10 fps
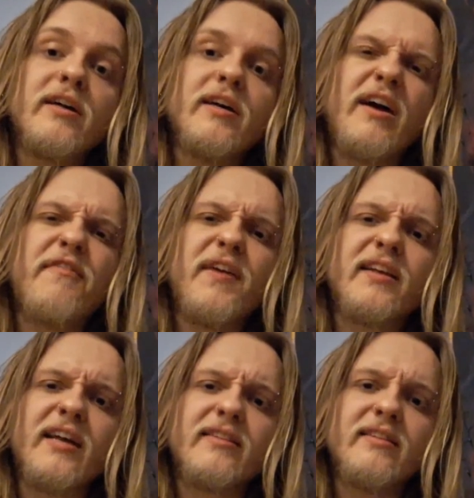I think
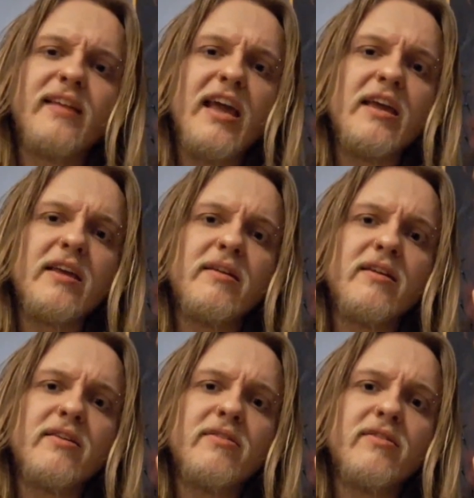like the
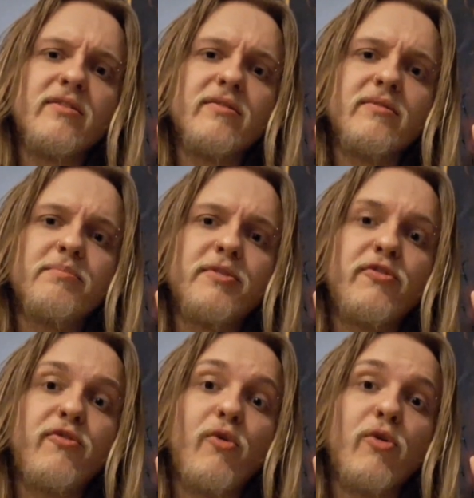day
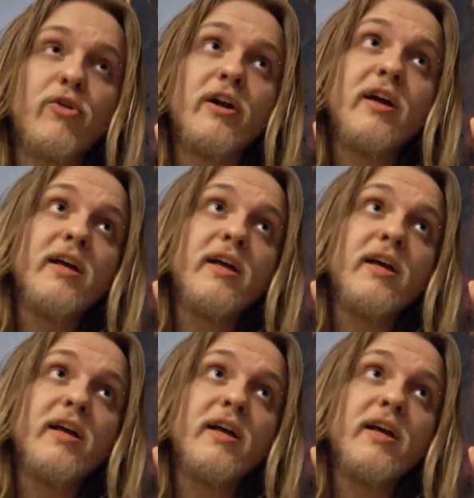before